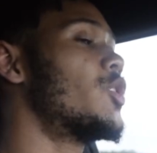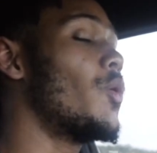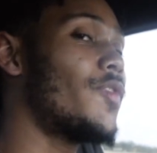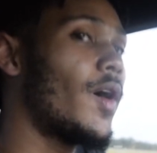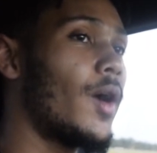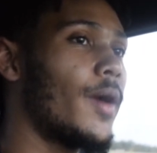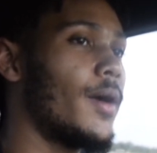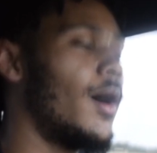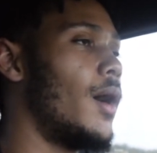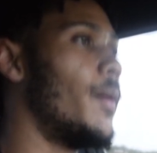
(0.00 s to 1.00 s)
So far,
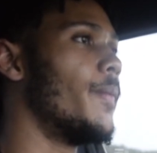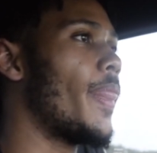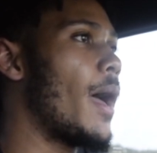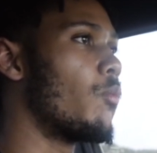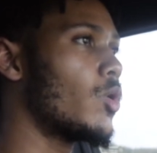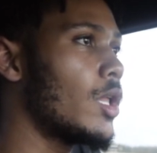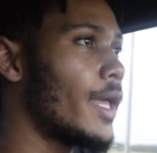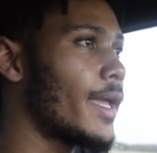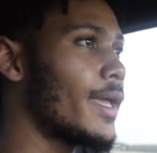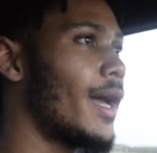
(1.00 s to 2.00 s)
um, I'm really
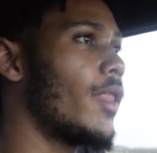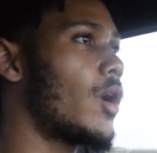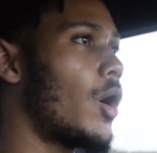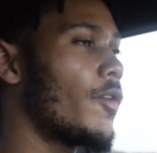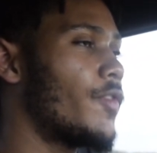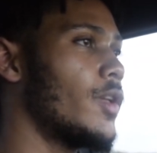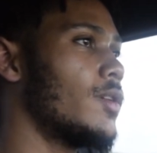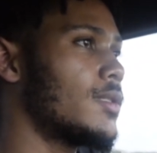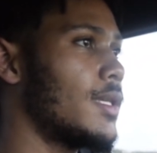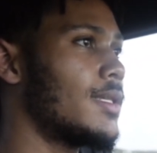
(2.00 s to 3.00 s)
liking how the car
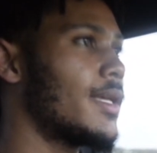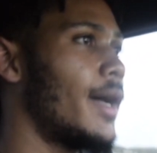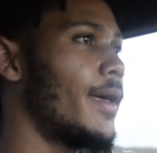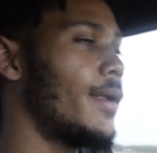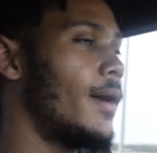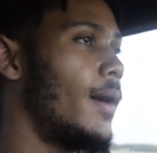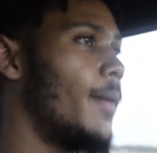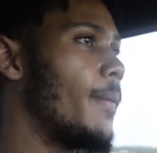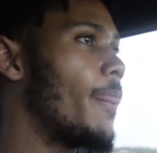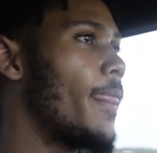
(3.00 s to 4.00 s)
feels. He's got
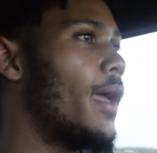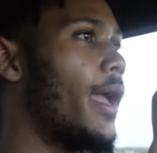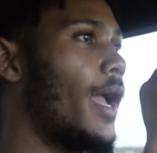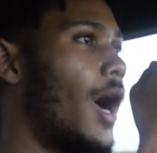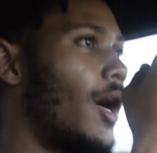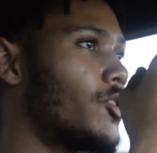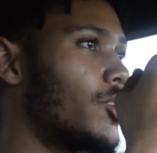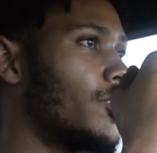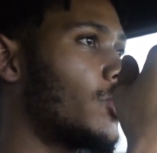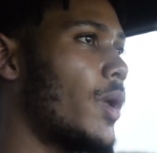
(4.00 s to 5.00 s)
um, a
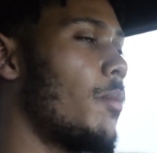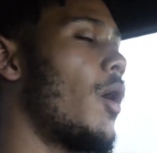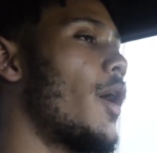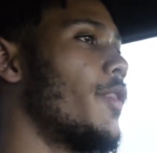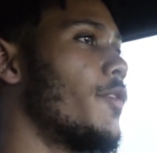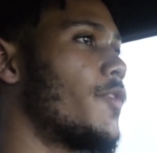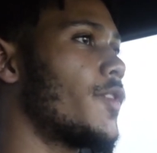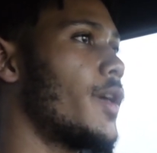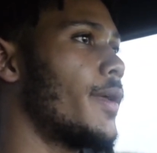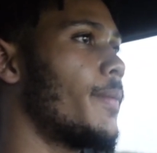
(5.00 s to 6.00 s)
Hotchkiss sway bar in the
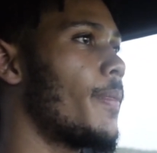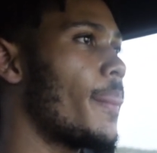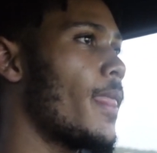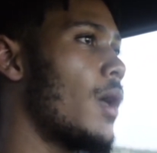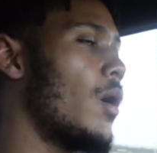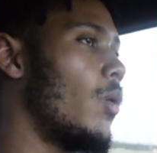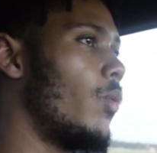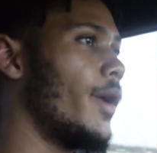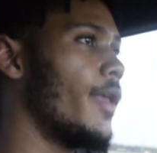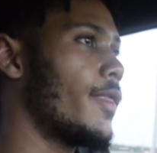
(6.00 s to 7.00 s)
front
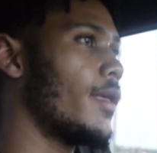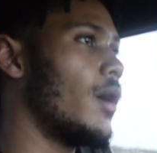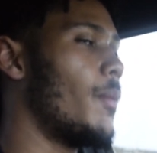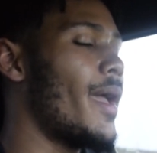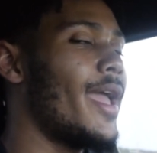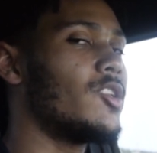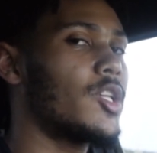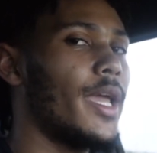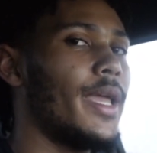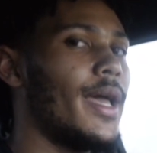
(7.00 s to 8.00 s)
with um,
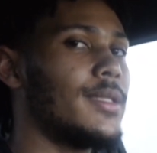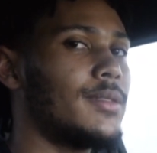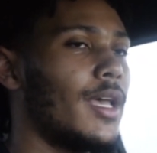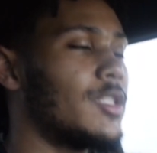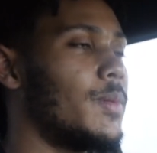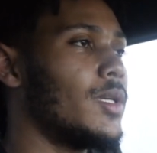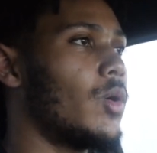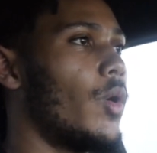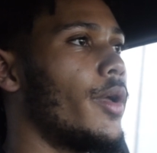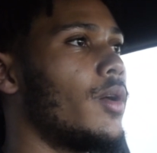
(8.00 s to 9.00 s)
HKS
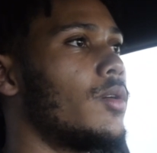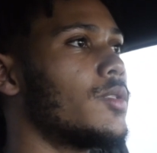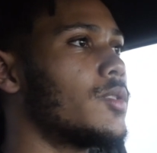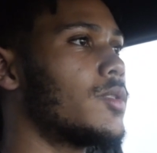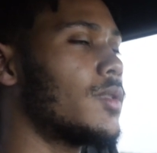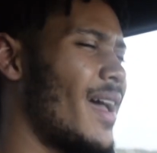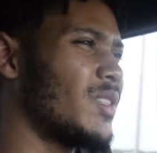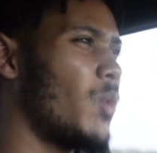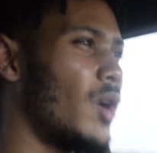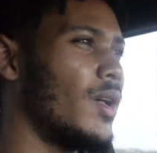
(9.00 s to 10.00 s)
SV coils
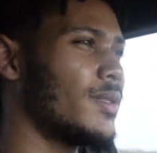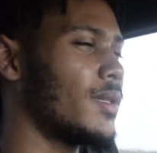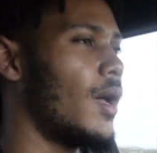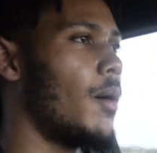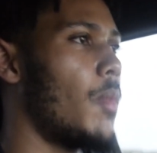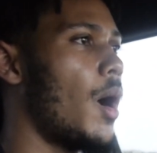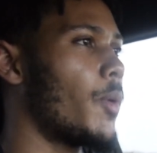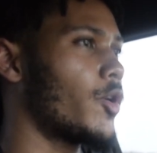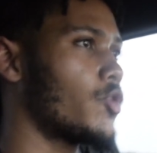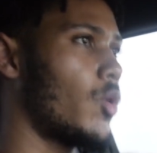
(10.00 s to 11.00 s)
as well as um,
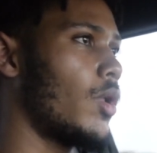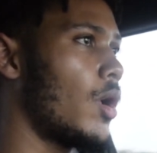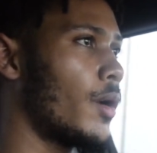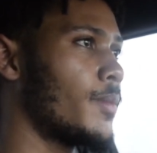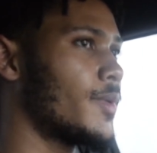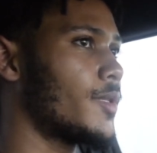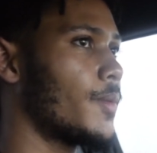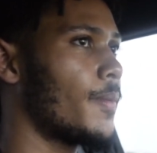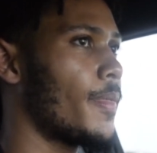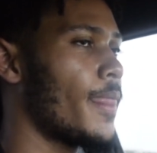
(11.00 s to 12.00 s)
upper control arms.
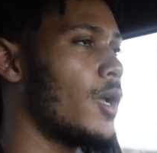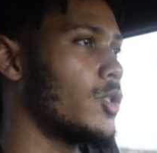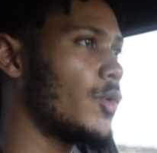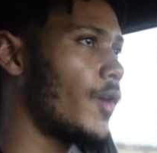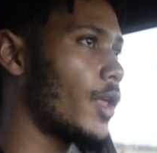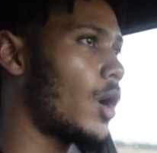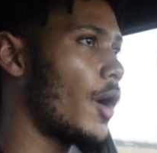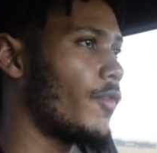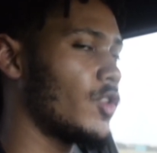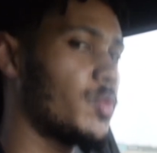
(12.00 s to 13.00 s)
So far, the
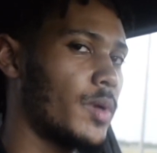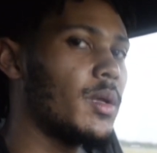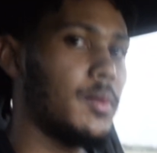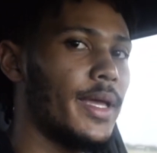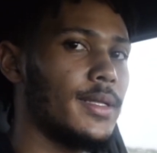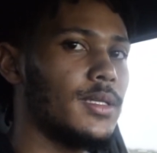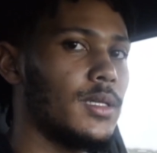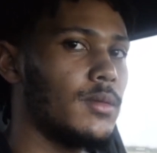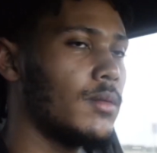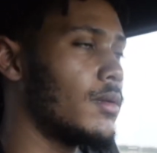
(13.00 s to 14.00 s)
car feels pretty planted.